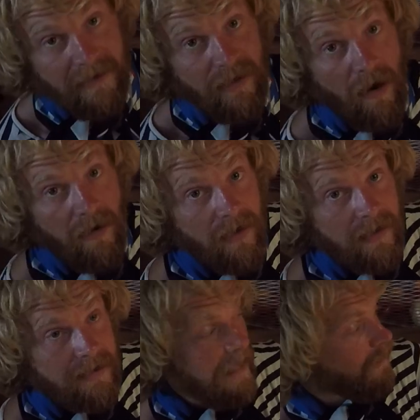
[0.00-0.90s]
dog
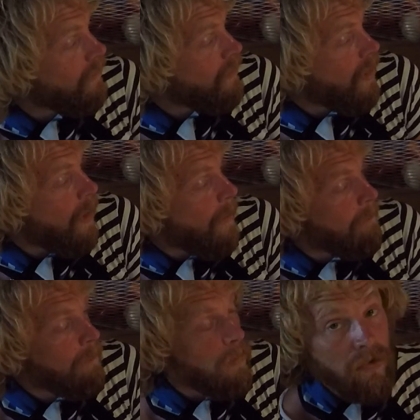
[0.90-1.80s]
sat on the
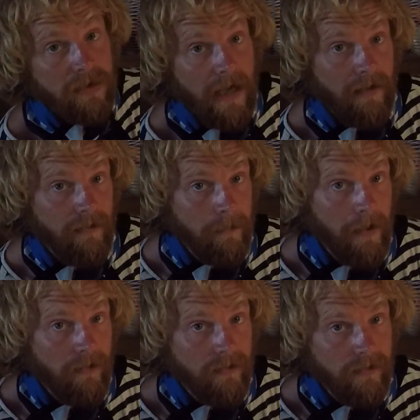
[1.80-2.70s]
port side of the
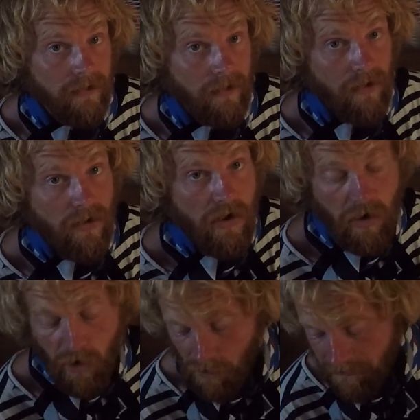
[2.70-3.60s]
boat?
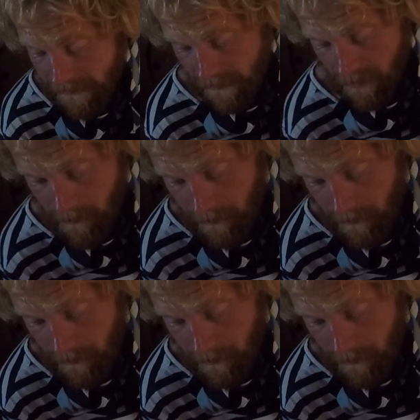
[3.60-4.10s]
Or is it going to